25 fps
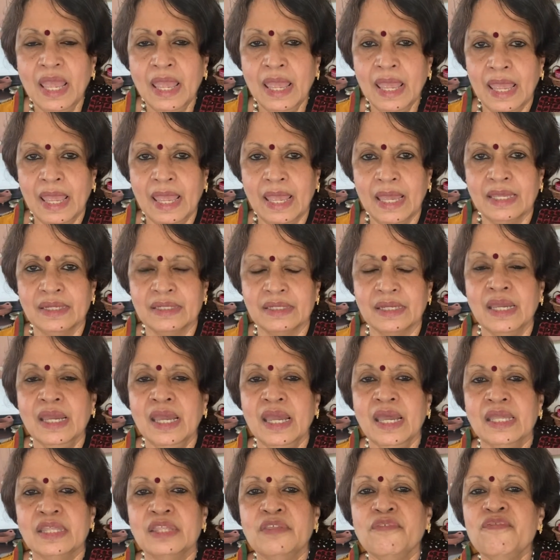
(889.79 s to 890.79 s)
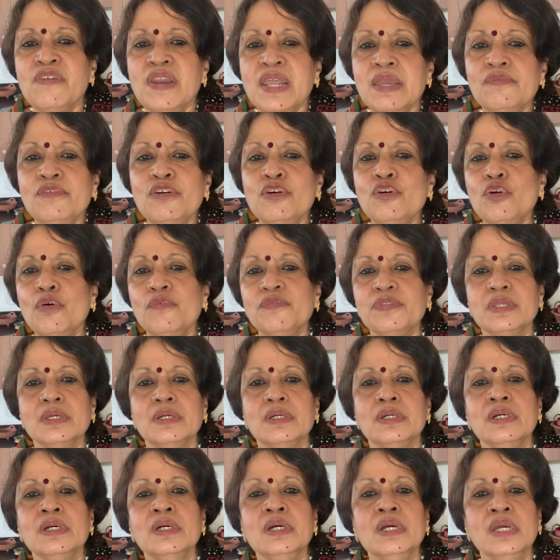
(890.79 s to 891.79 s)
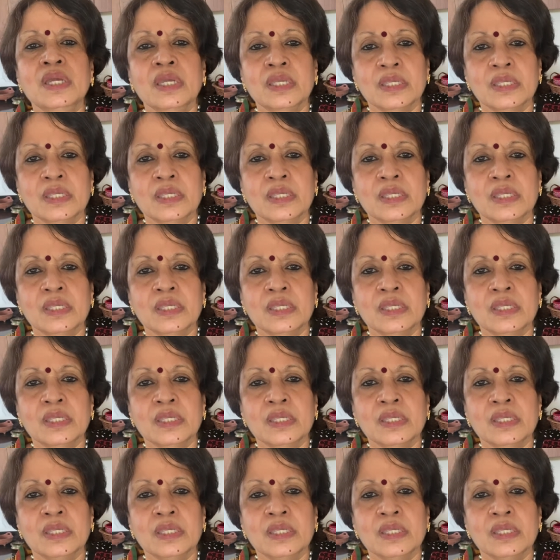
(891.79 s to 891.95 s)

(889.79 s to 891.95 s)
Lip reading: And the flavor of the,